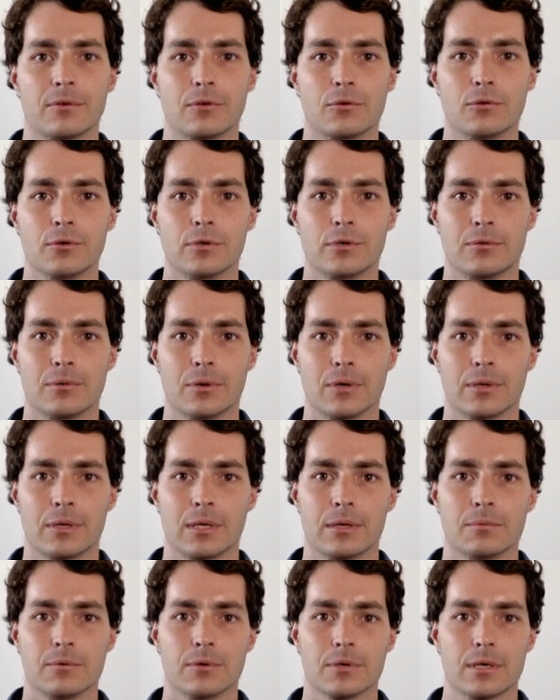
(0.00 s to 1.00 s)
good quality
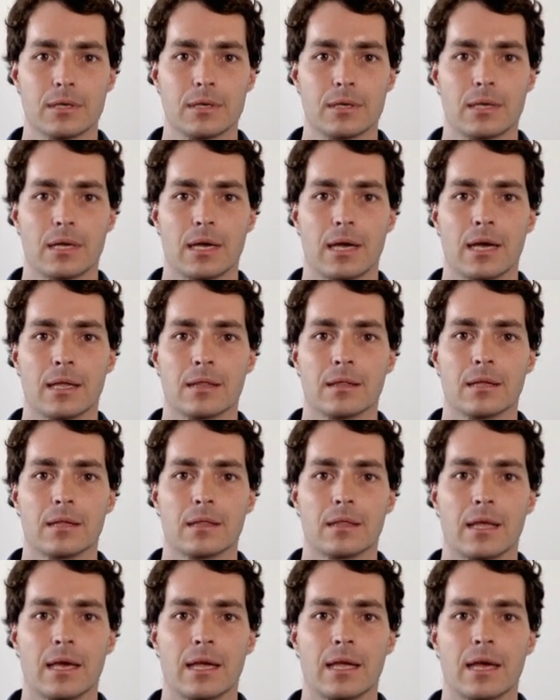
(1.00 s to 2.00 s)
water and
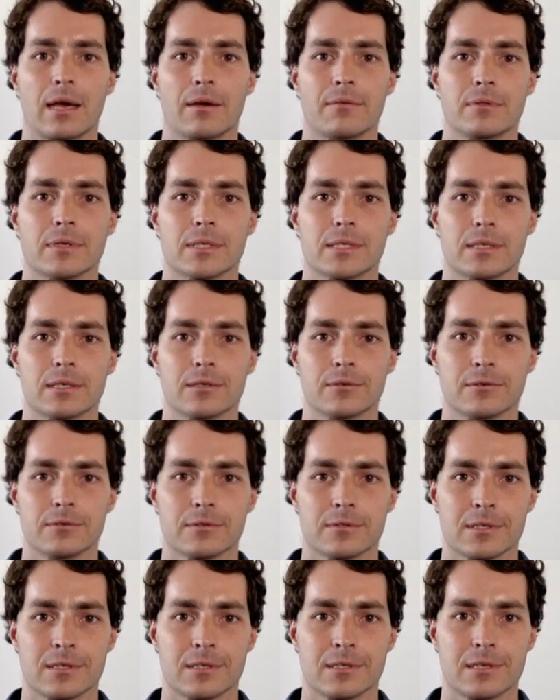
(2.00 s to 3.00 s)
that they have the
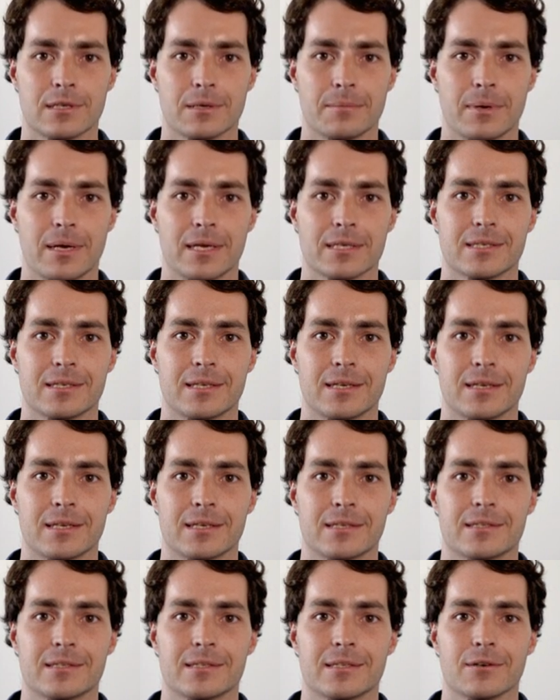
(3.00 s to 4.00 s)
skills and capacity
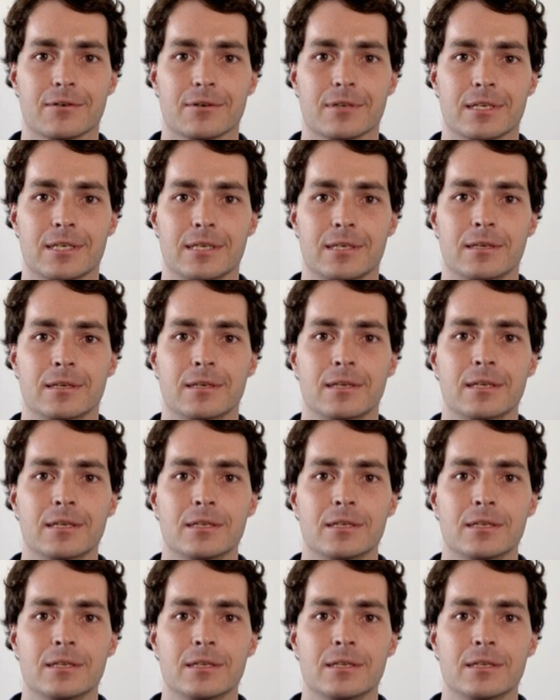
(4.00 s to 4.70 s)
necessary